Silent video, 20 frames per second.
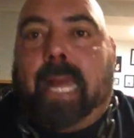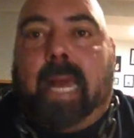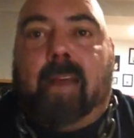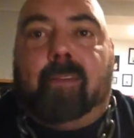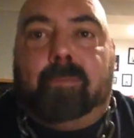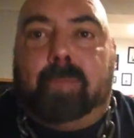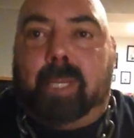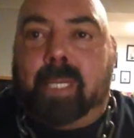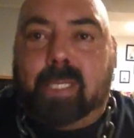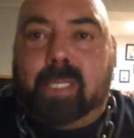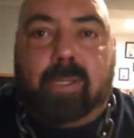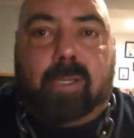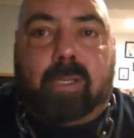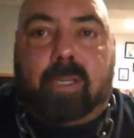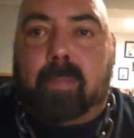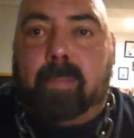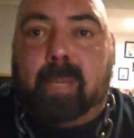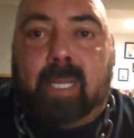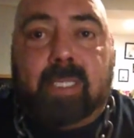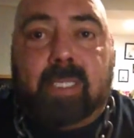I've been good
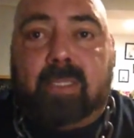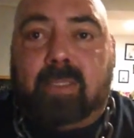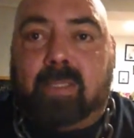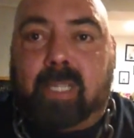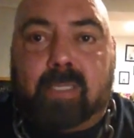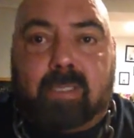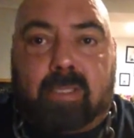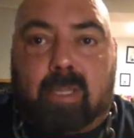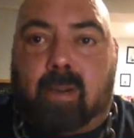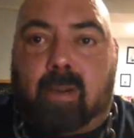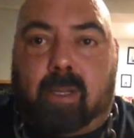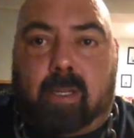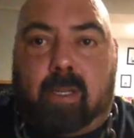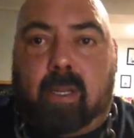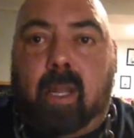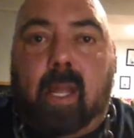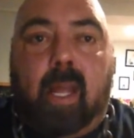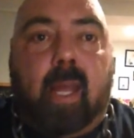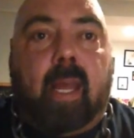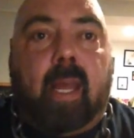on the bench since I started.
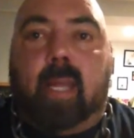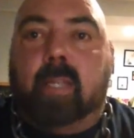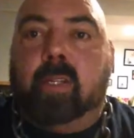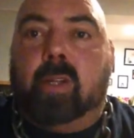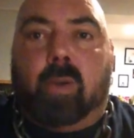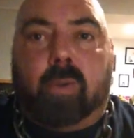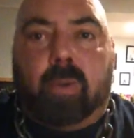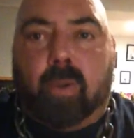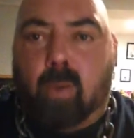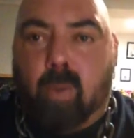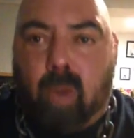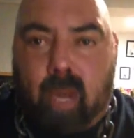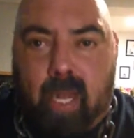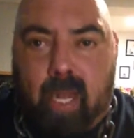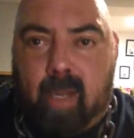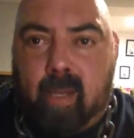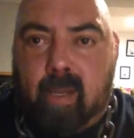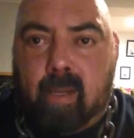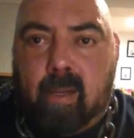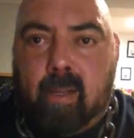I don't know
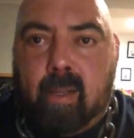why.